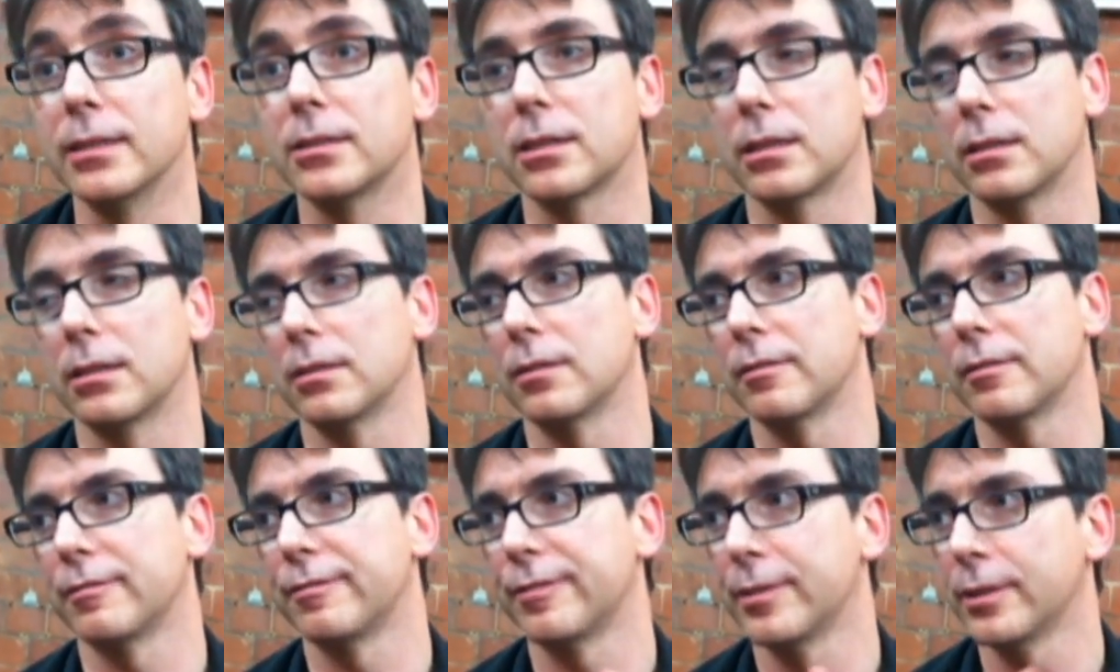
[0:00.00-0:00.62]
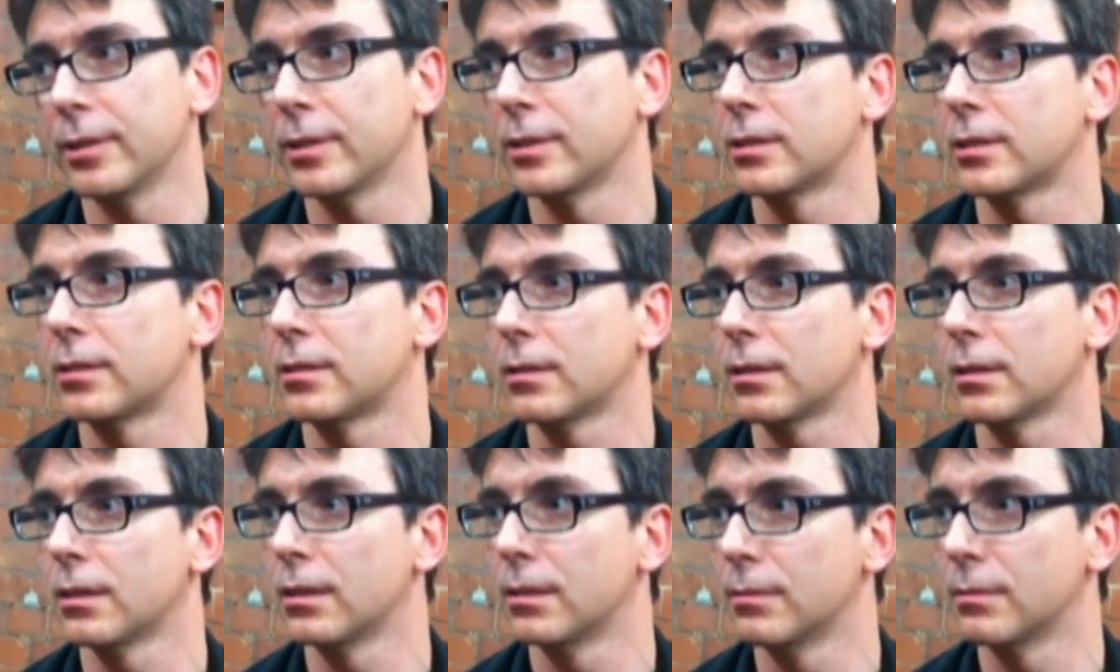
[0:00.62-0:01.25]
So the
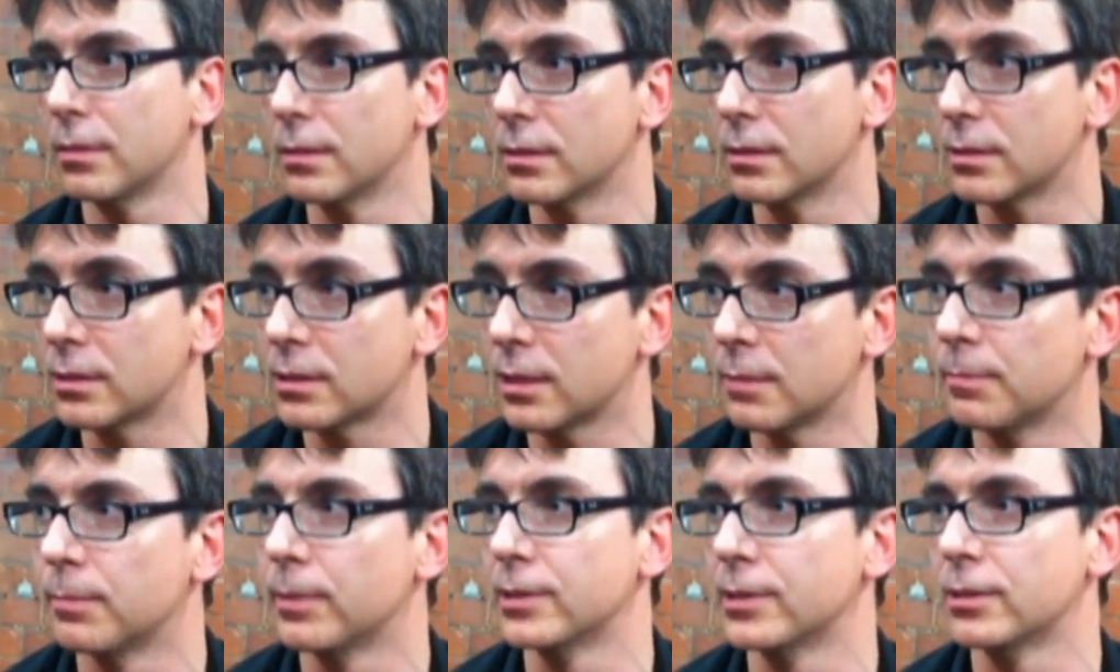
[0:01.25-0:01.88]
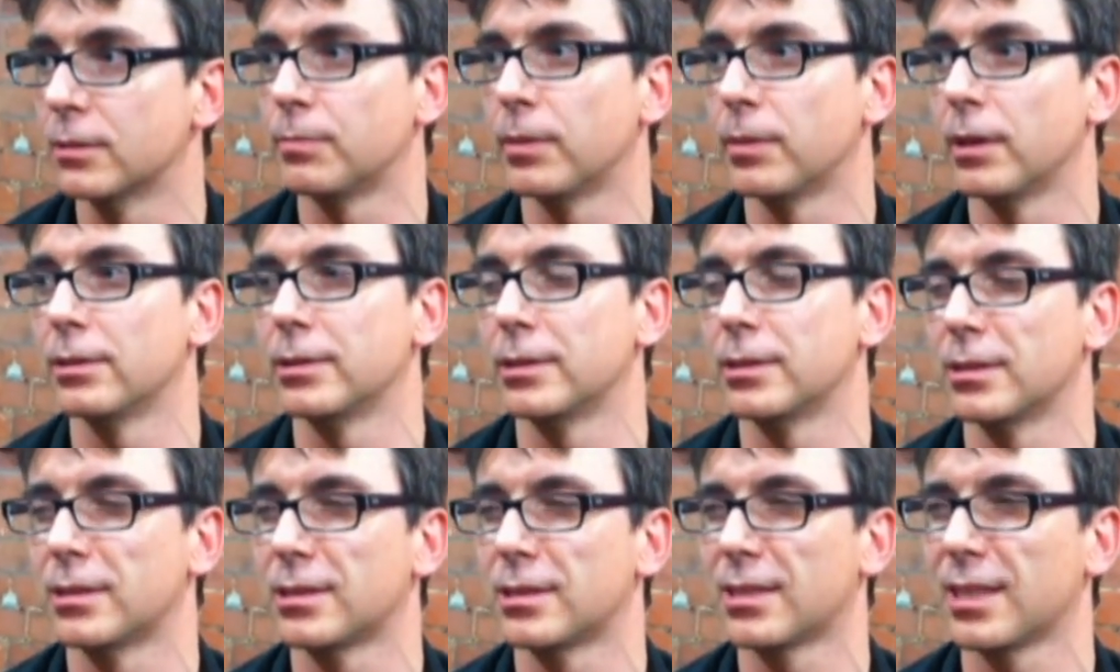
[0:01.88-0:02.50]
first and the simplest approach
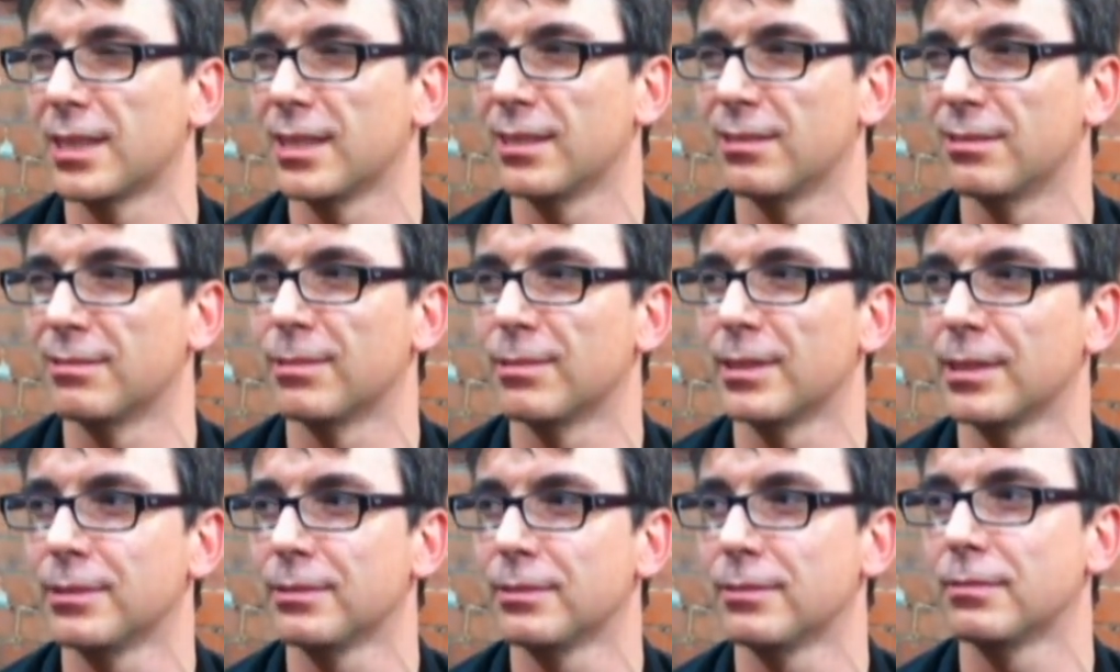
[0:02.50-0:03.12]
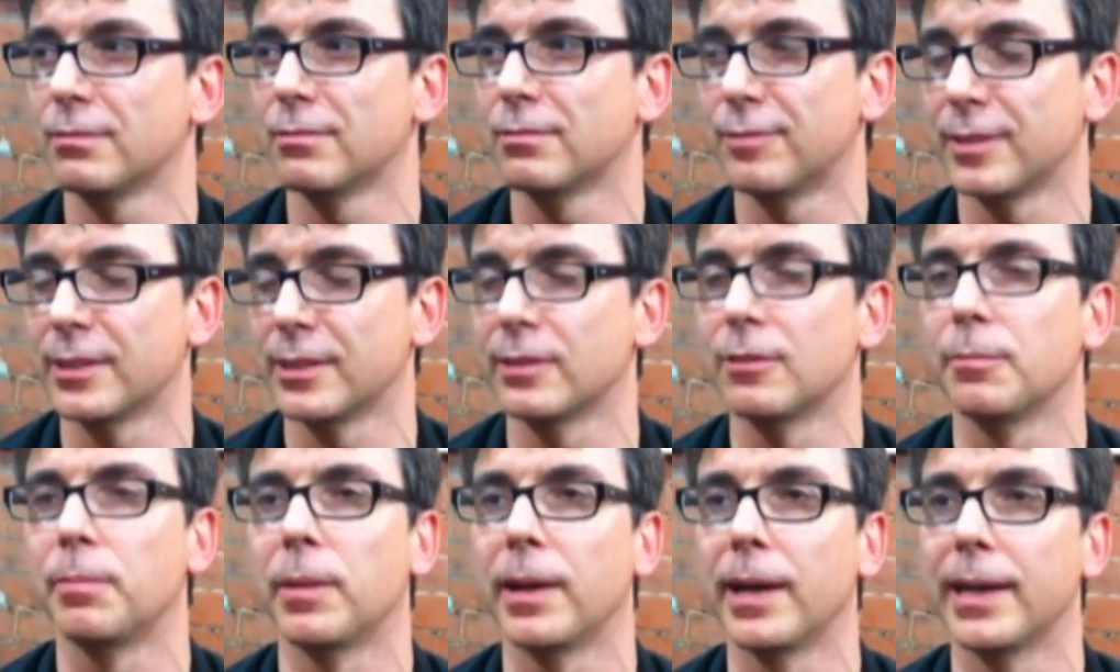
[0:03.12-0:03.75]
is to say, look, when you
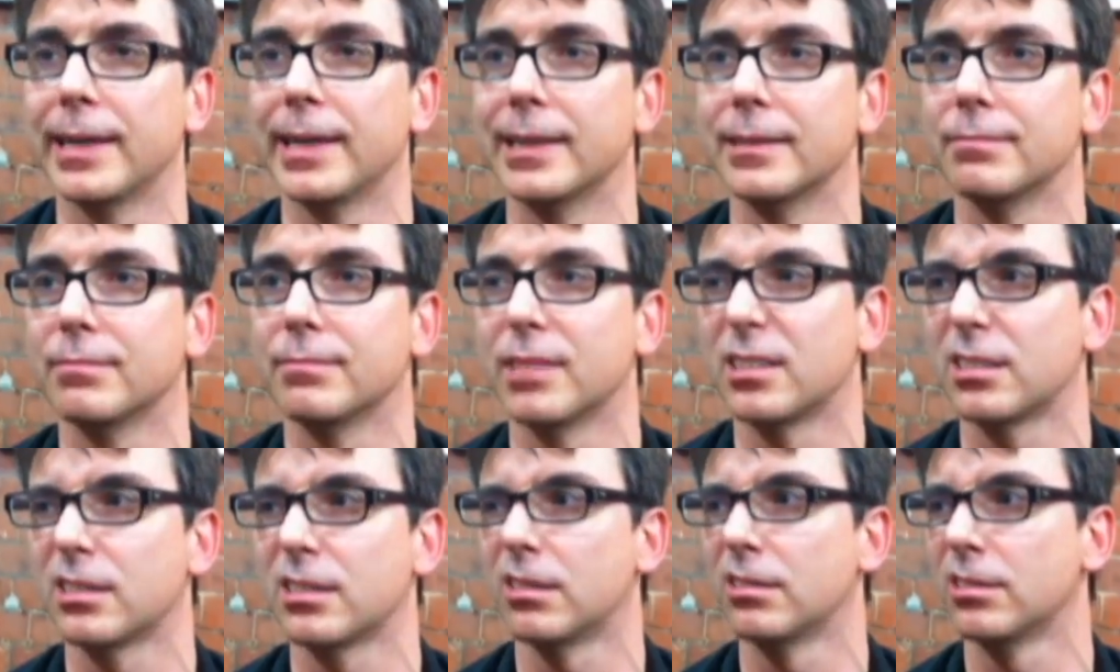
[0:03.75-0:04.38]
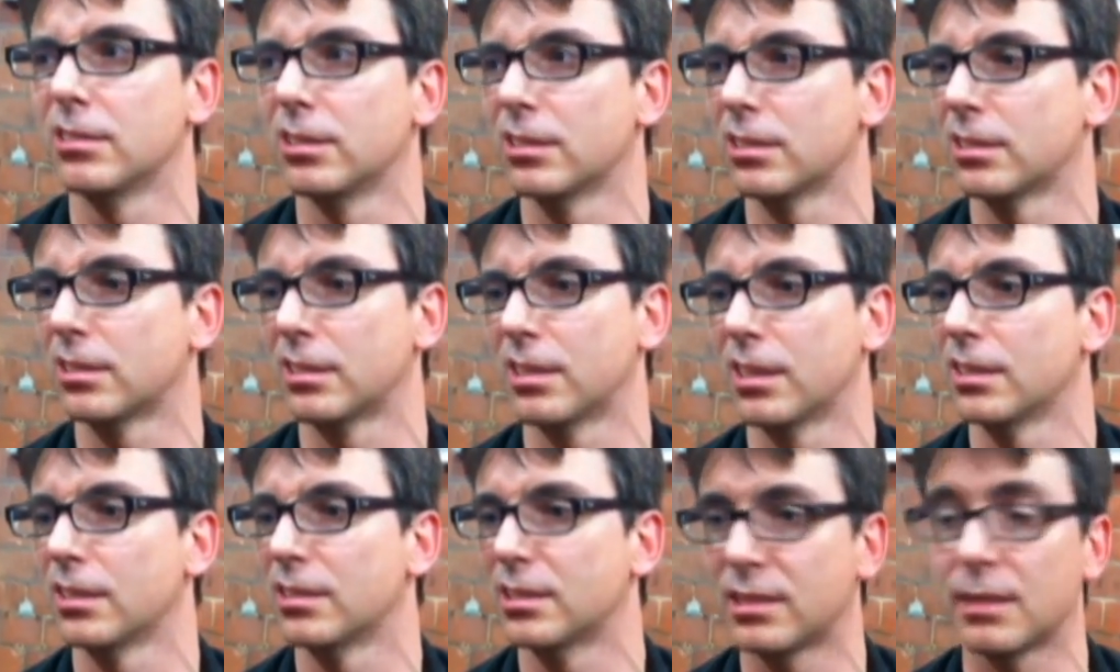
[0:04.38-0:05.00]
feel pain, it's not just
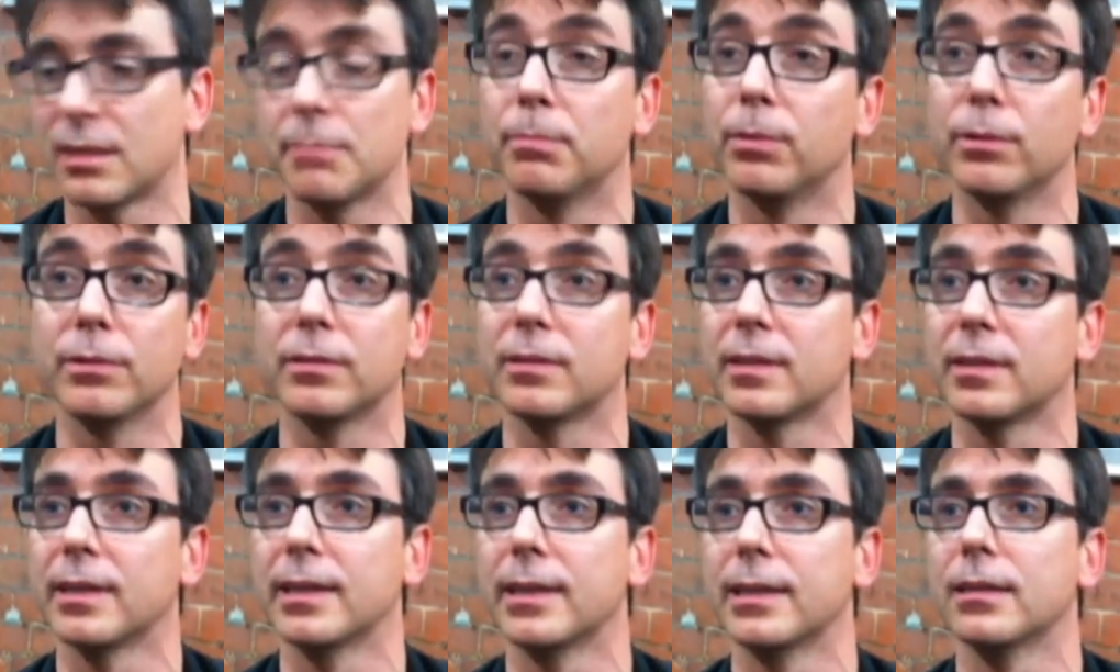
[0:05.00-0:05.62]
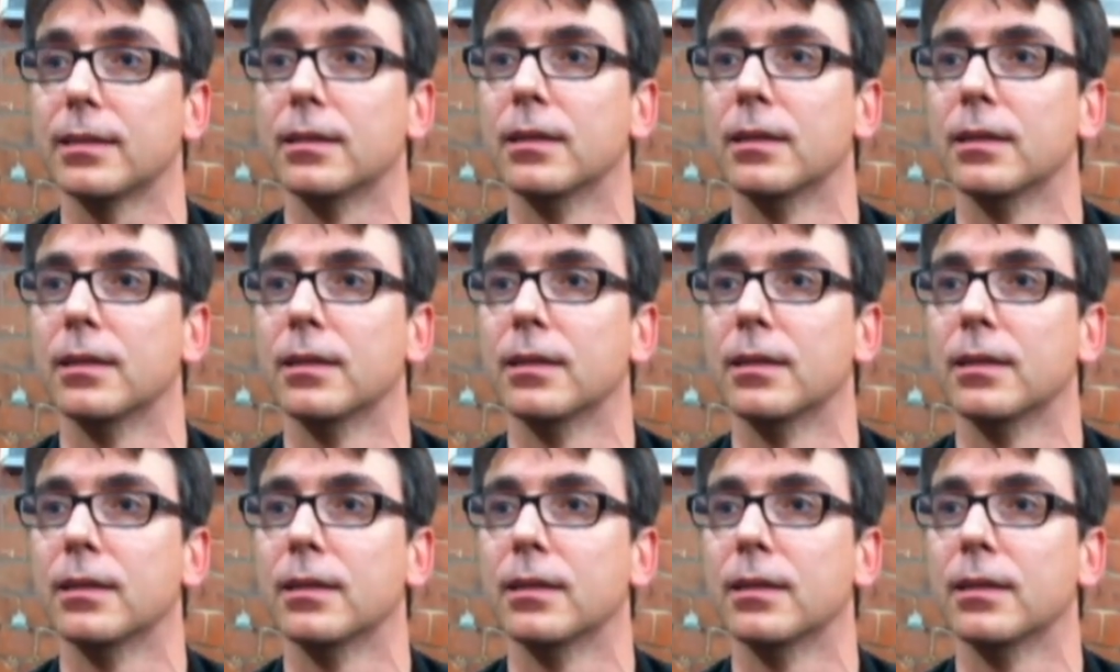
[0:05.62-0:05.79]
a simple thing.